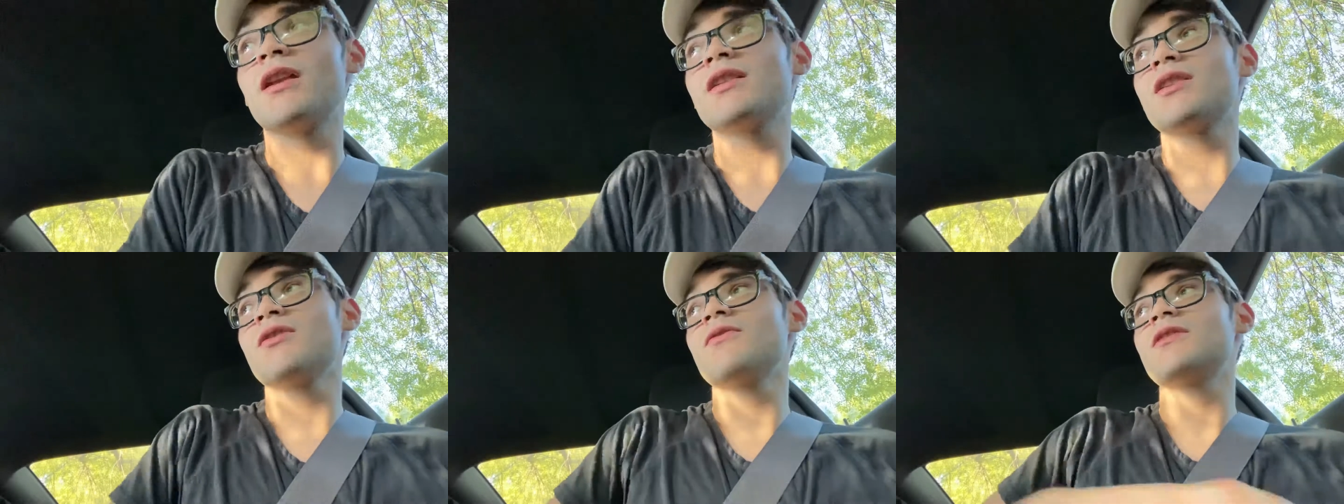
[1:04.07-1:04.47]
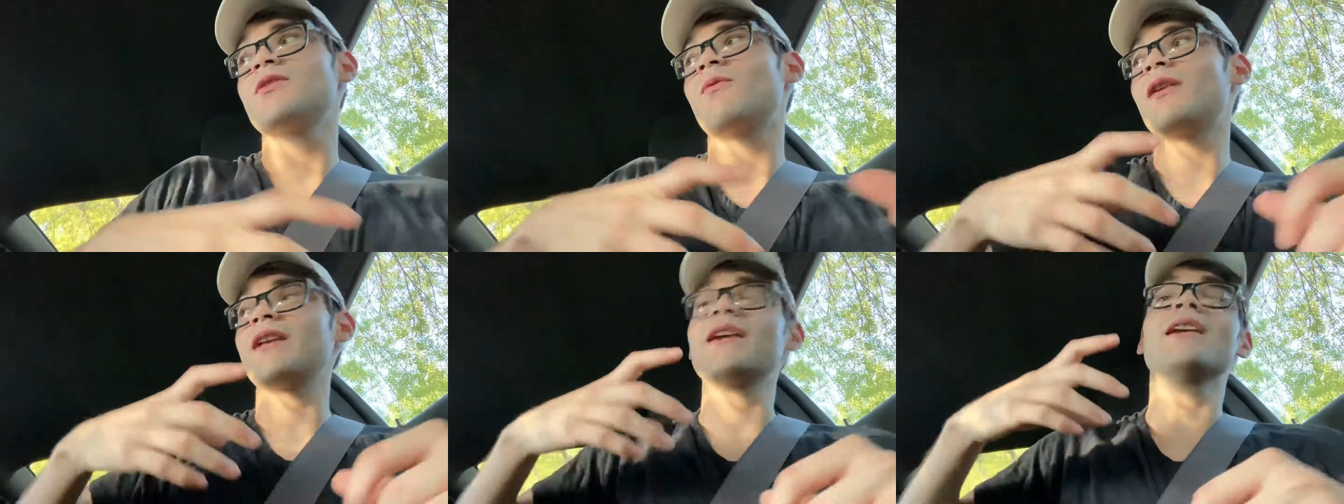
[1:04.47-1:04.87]
to do is you
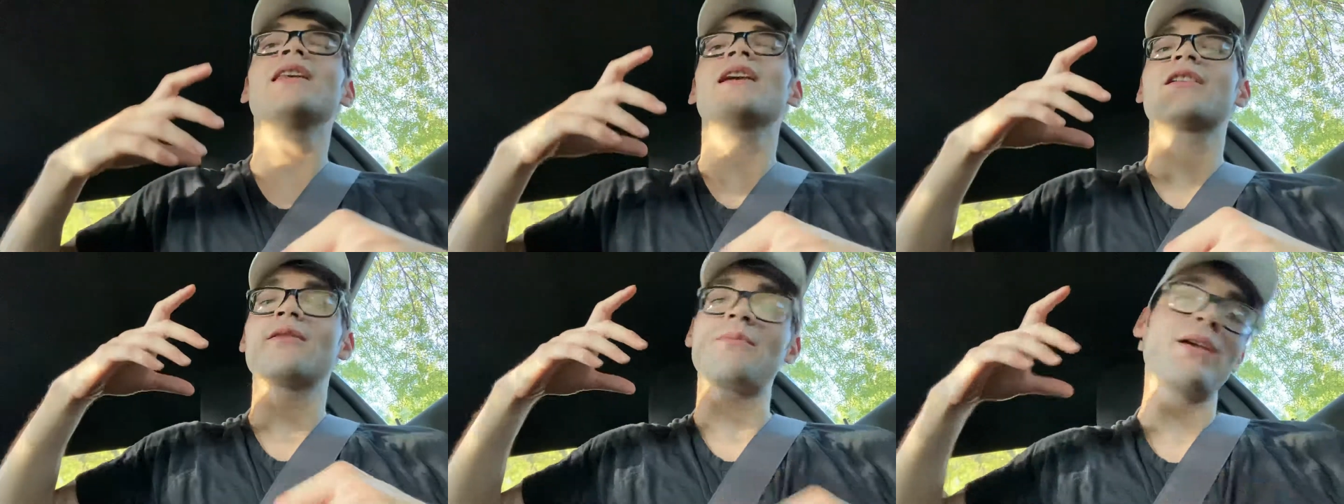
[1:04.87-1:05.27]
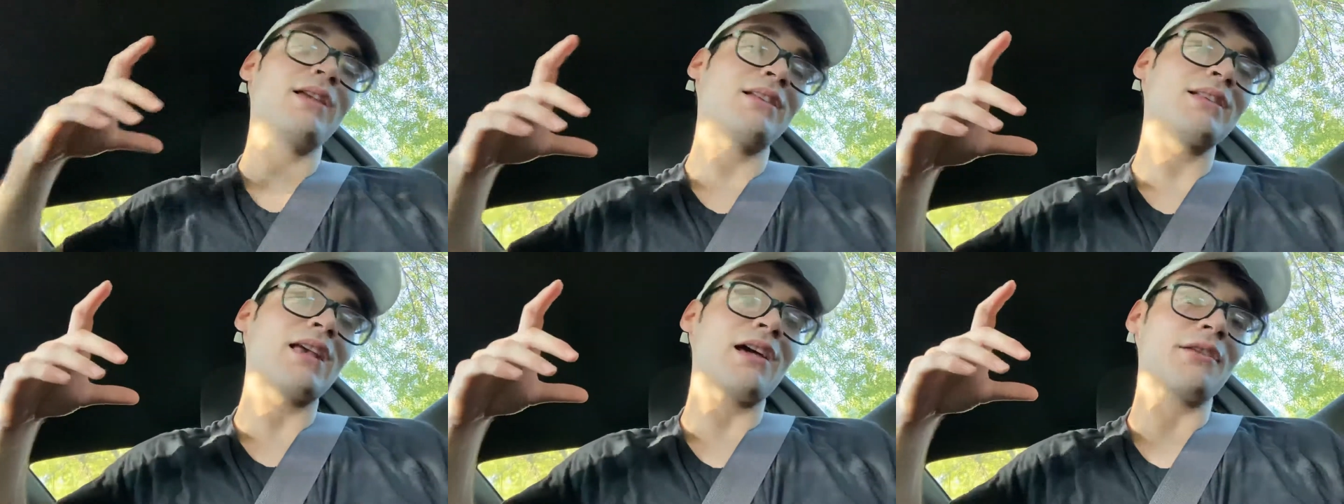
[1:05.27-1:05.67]
want to hit like your
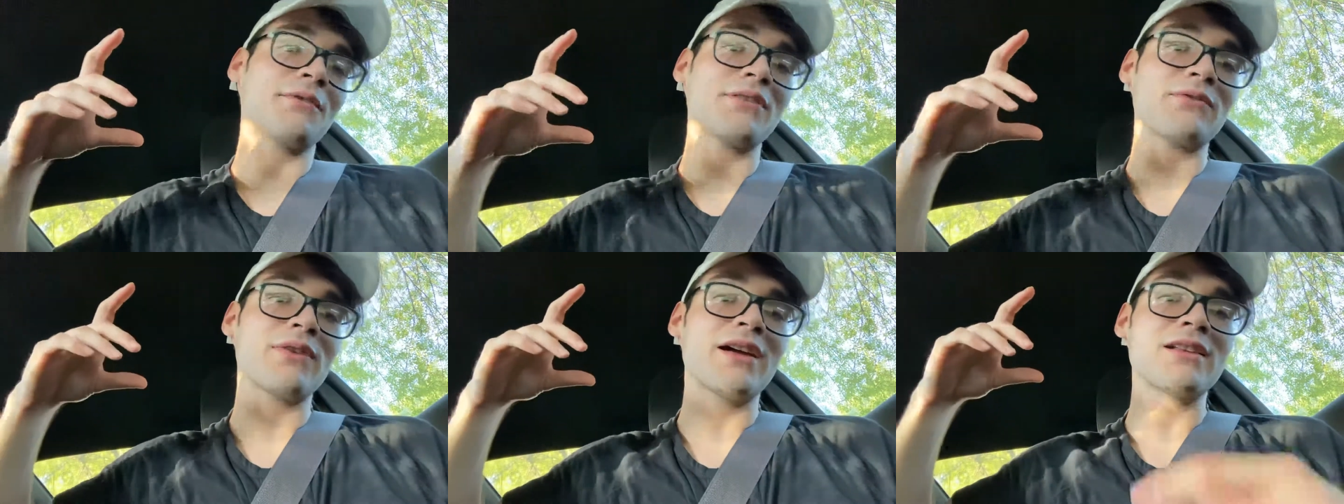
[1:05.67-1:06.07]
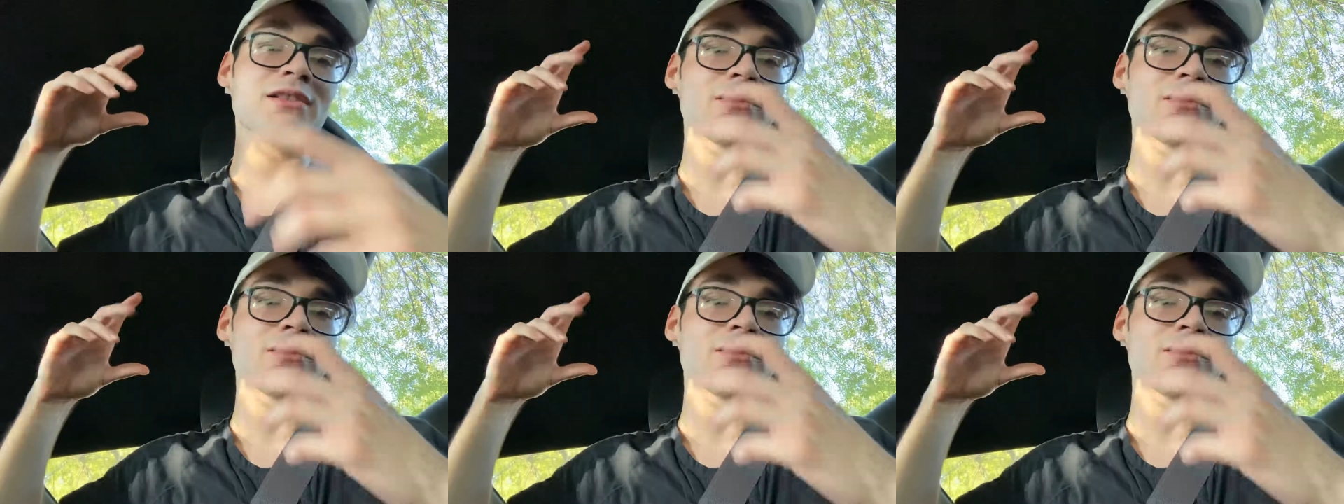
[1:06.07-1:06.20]
maintenance calories, right?